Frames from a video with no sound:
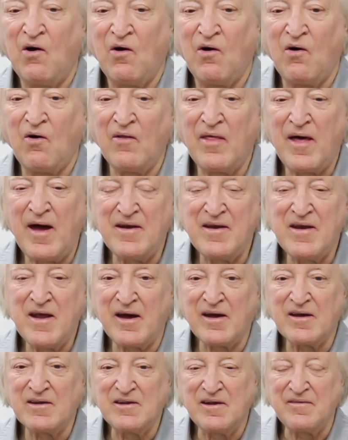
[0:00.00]
all that
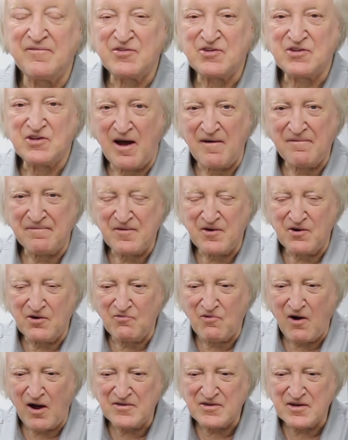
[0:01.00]
negative stuff
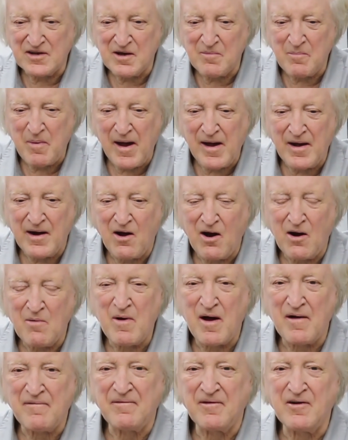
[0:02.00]
you're writing about our
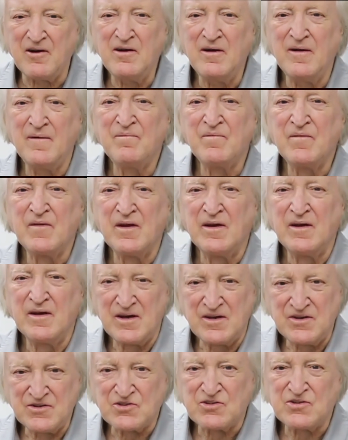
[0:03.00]
muffler
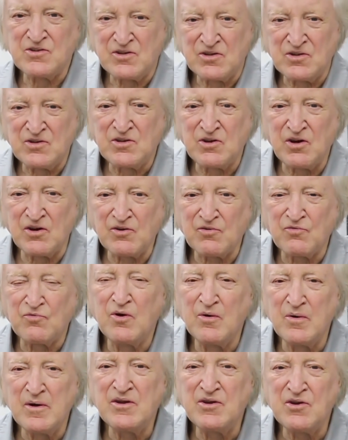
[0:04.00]
is going to
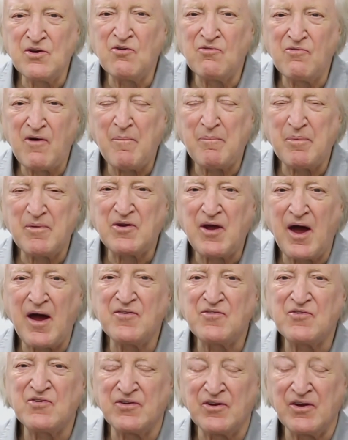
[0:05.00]
ruin your
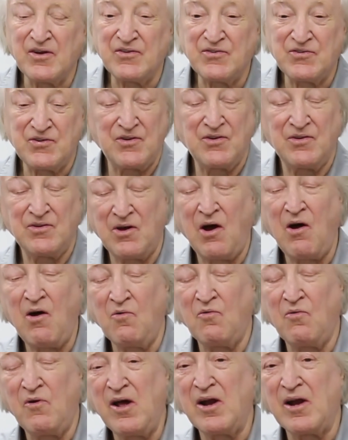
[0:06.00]
reputation. And I said, oh,
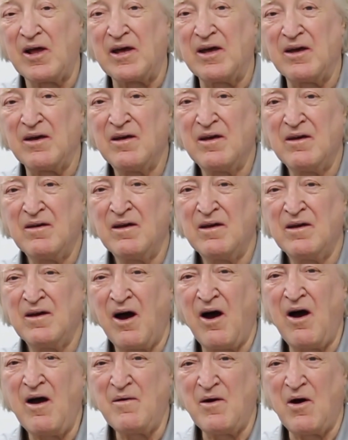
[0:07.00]
really?
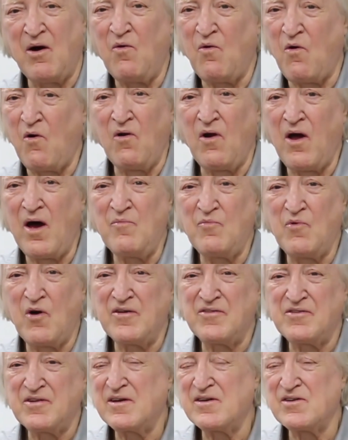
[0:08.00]
I, all I'm
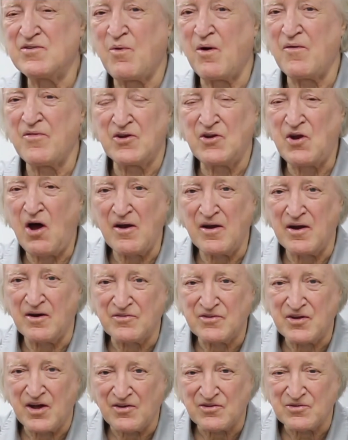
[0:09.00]
writing is what the
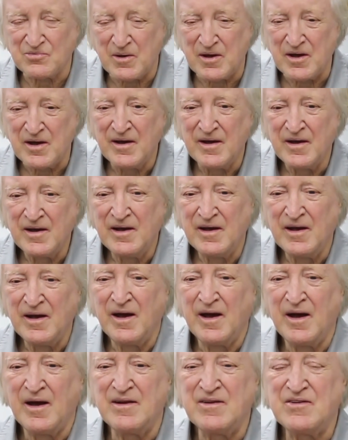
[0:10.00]
dyno tells me.
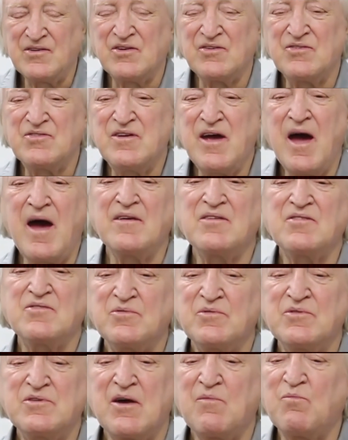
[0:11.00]
And he says, yes,
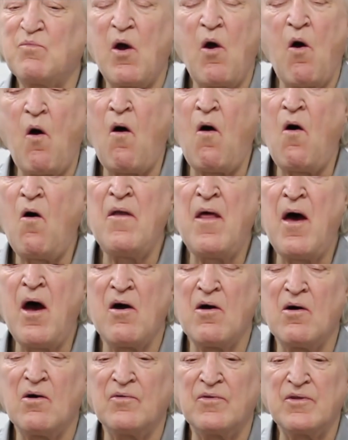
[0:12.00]
he said, we all
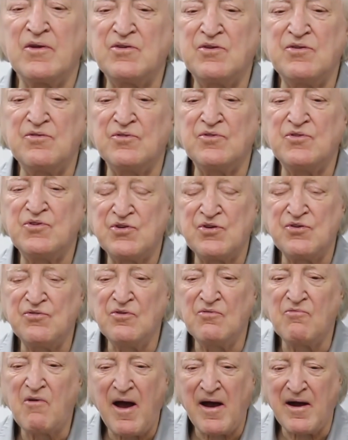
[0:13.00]
know that you can
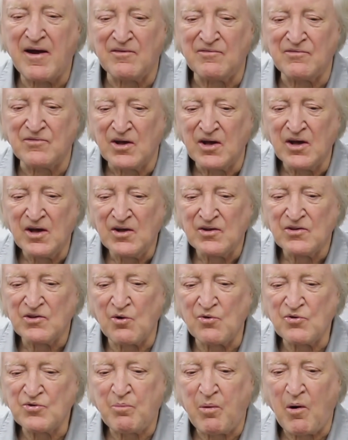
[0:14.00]
tune around
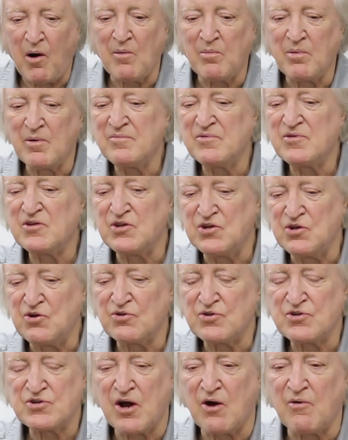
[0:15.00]
those problems that
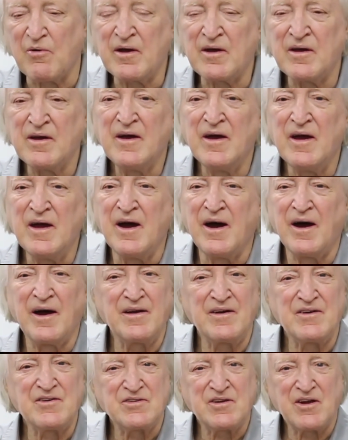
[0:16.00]
you're showing.
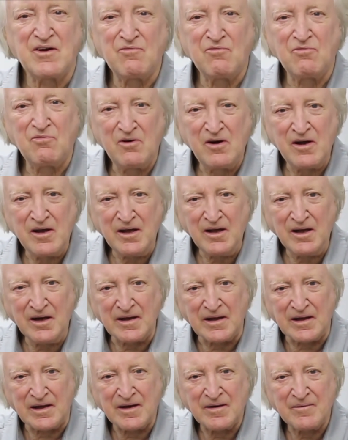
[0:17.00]
And I said,
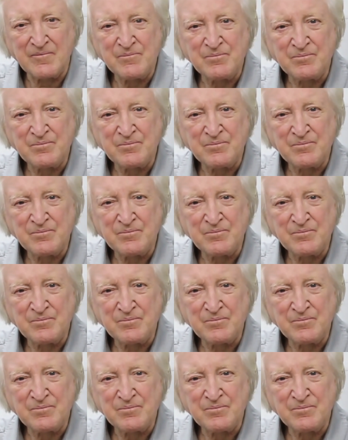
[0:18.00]
really?